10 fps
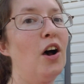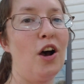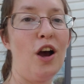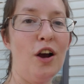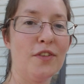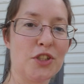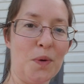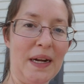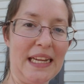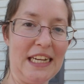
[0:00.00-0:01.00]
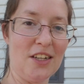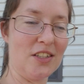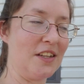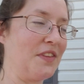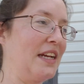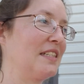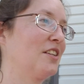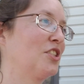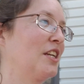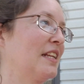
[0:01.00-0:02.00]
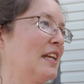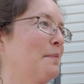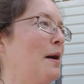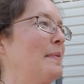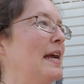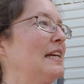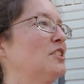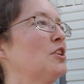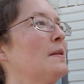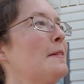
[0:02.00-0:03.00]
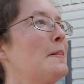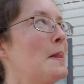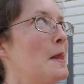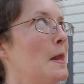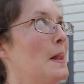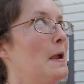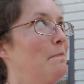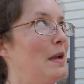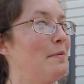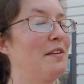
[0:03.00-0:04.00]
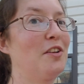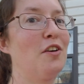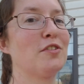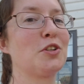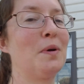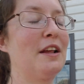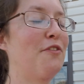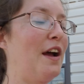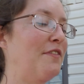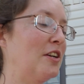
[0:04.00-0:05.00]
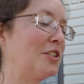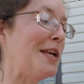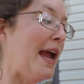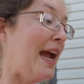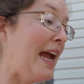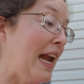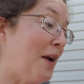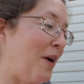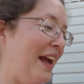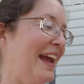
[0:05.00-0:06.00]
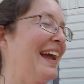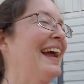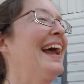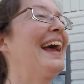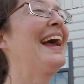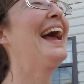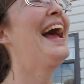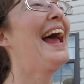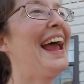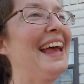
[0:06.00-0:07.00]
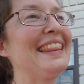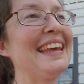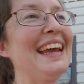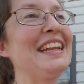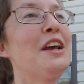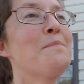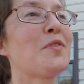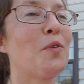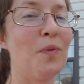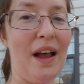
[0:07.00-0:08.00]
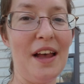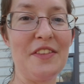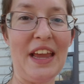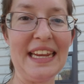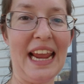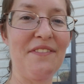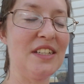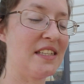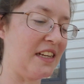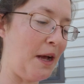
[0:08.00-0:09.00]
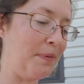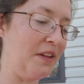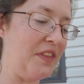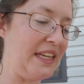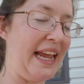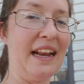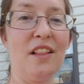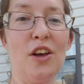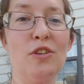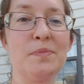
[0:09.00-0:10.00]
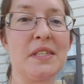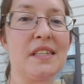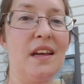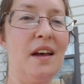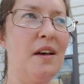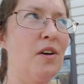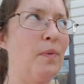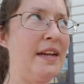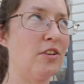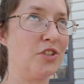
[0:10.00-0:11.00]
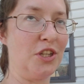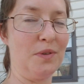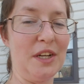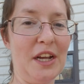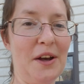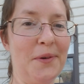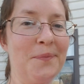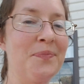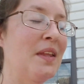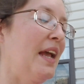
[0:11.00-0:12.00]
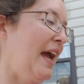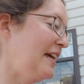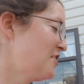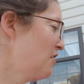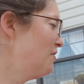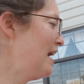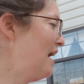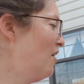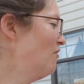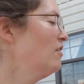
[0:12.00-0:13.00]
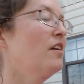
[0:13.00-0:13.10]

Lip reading: over 20 years, if that tells you anything about my age. Maybe even over 25 years. Anyway, and then they gave us a couple of the cantaloupes a week or two ago. And so now